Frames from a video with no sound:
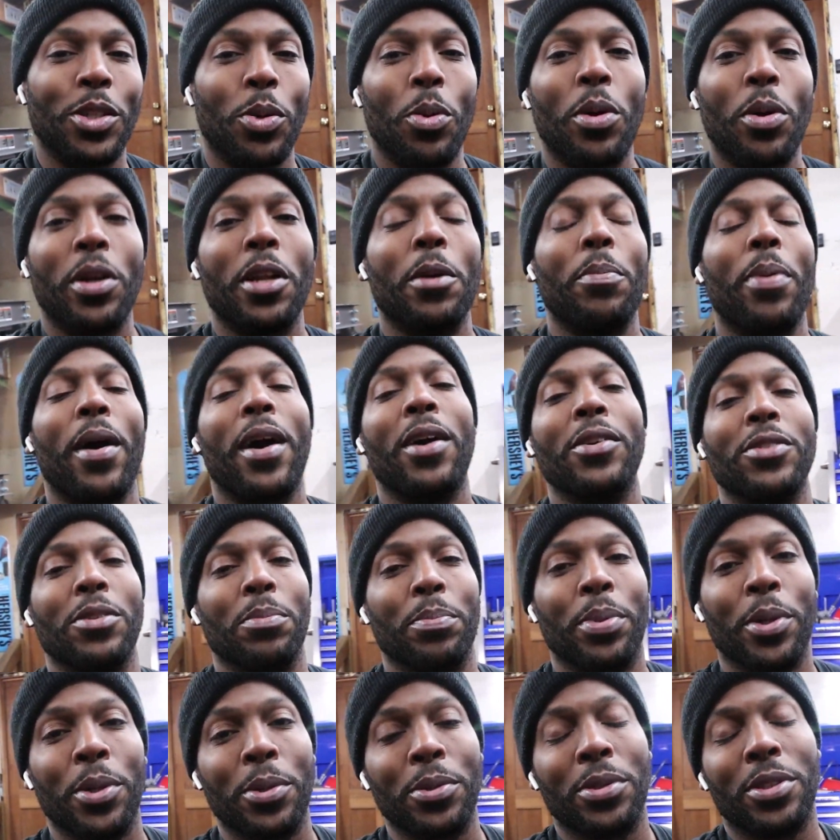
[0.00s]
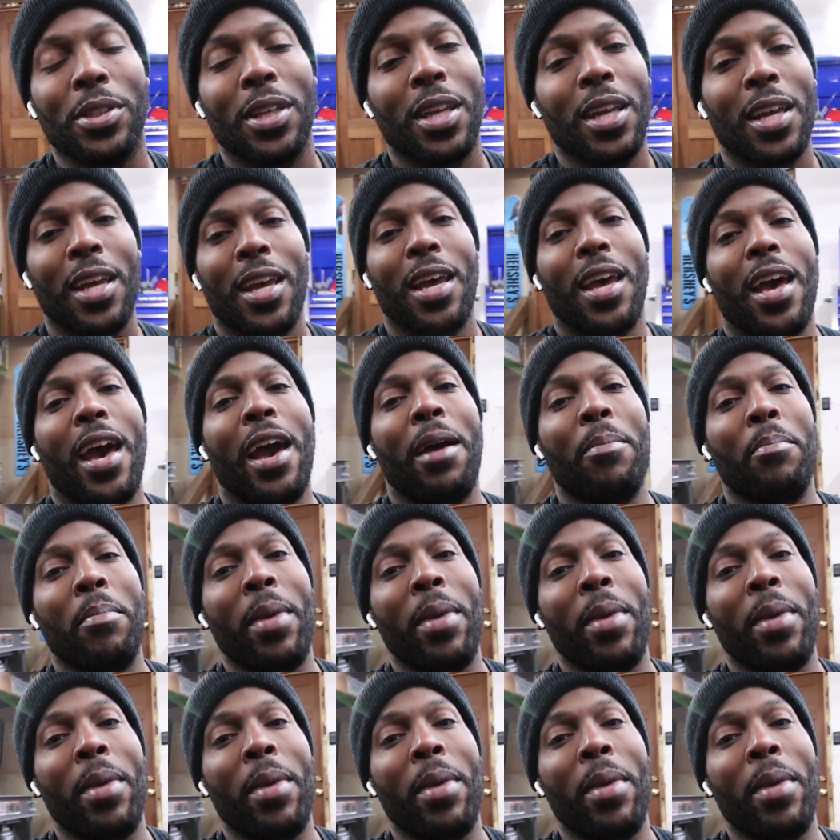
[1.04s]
20 pounds of boost at